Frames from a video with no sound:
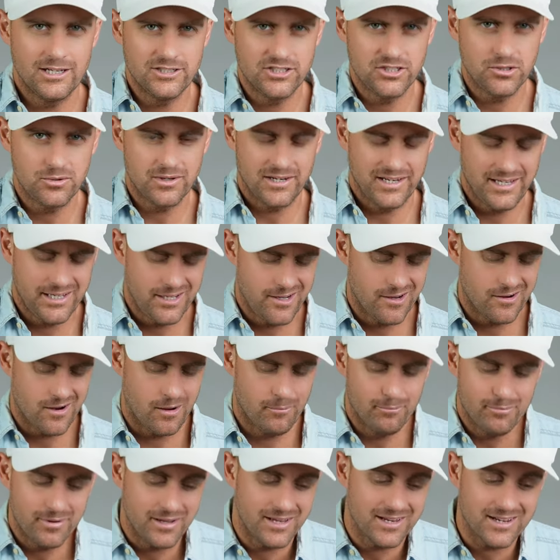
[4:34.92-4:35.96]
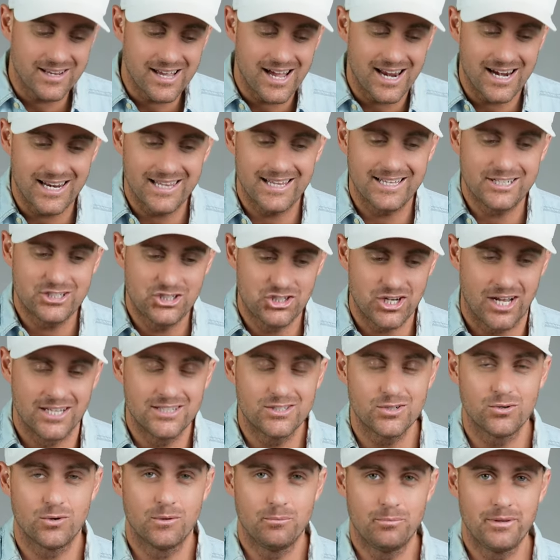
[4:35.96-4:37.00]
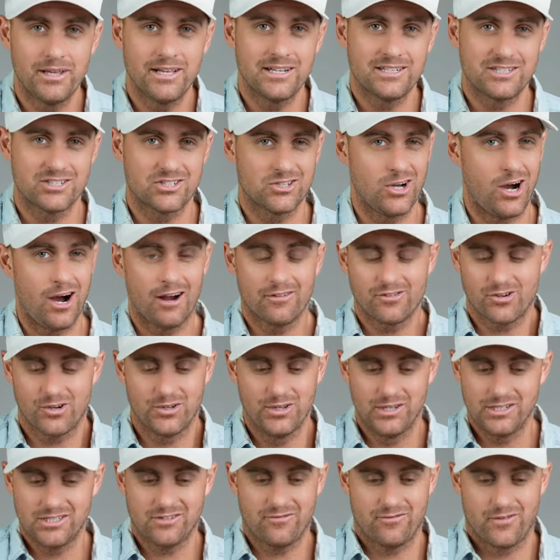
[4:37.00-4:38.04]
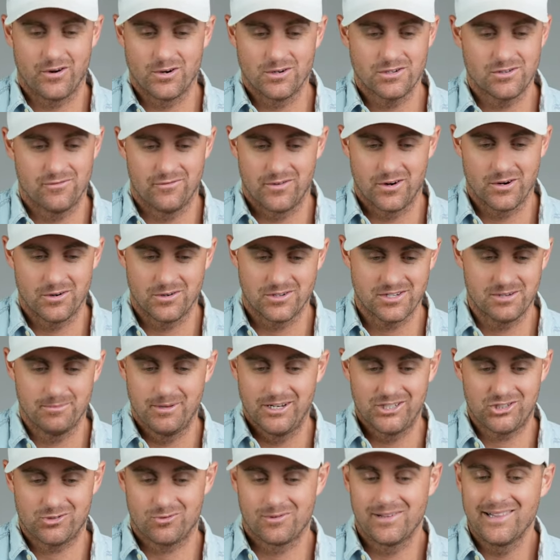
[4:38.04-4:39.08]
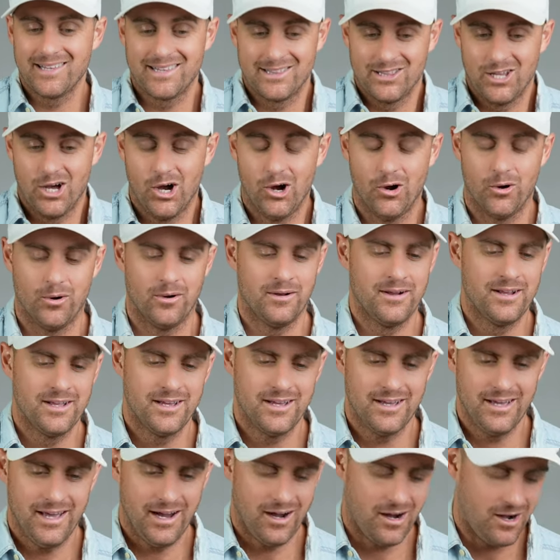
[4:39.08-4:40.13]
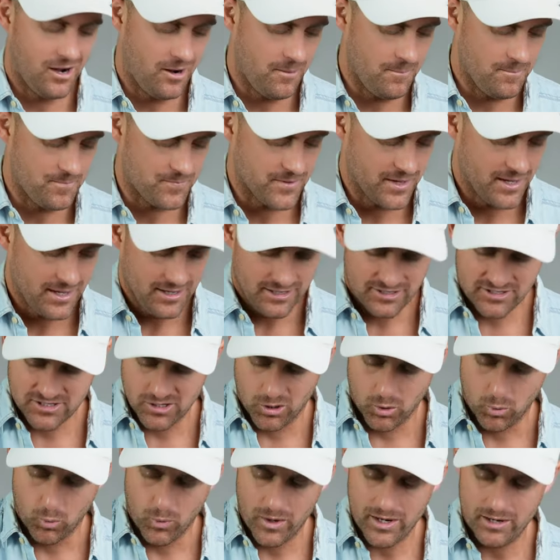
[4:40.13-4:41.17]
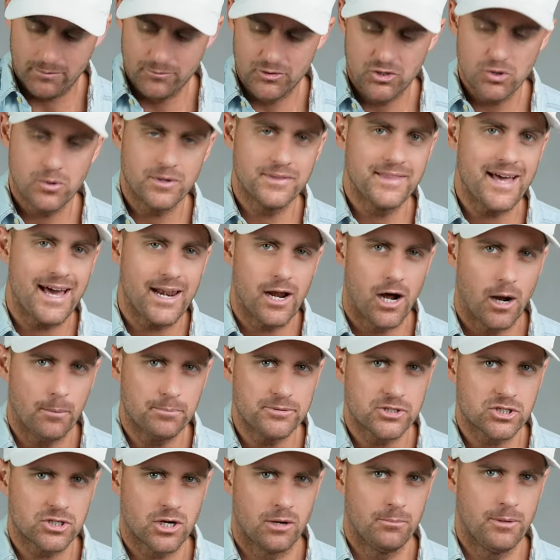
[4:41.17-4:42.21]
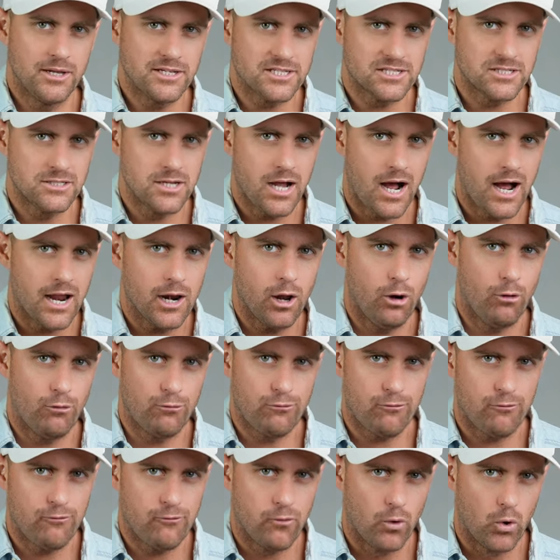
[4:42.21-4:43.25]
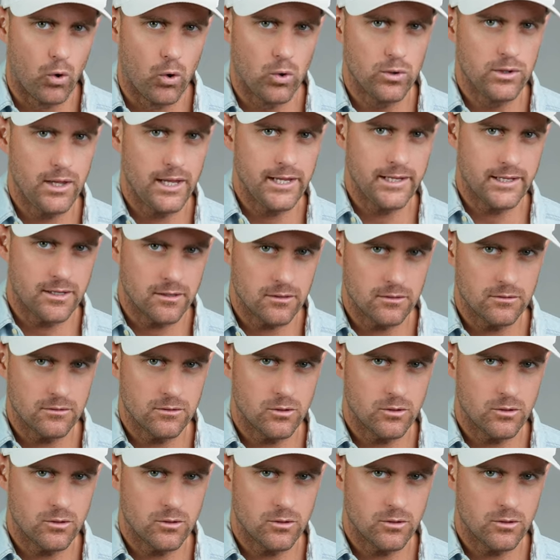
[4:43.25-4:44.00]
as you can hear, I'm being kind of like gentle and being soft on this first verse. I mean, it's really low. Um, so when I'm doing that up strum, it's not a full like